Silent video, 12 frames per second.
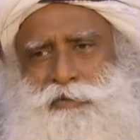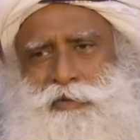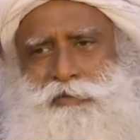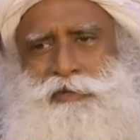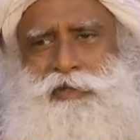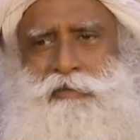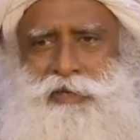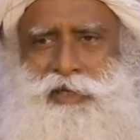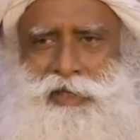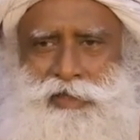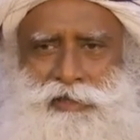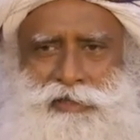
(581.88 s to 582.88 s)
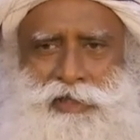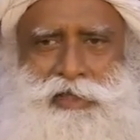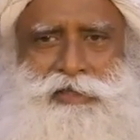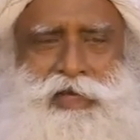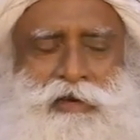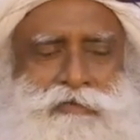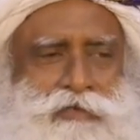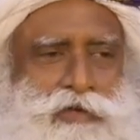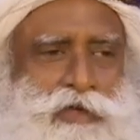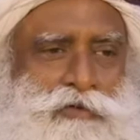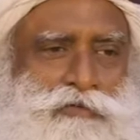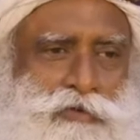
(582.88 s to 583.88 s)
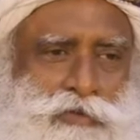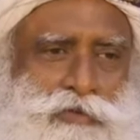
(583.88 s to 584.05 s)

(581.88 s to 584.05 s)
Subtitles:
Somebody else does everything for you.